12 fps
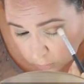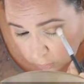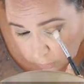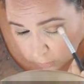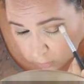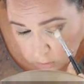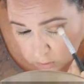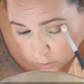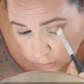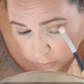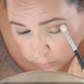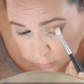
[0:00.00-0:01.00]
And then
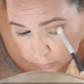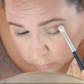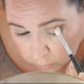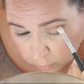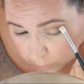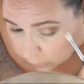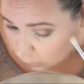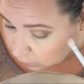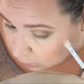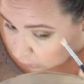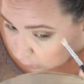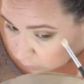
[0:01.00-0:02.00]
start
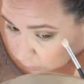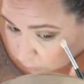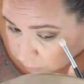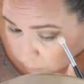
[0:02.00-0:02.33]
blending it in.